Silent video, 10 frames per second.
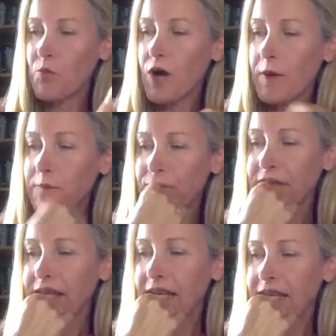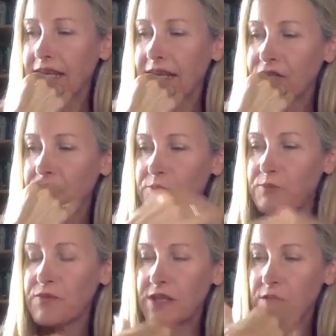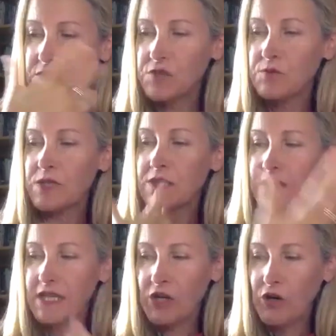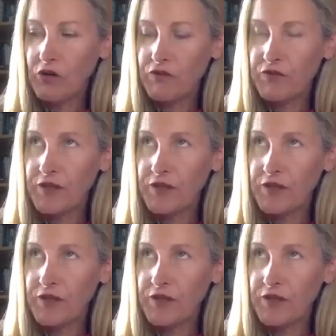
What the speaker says: One, the interweaving of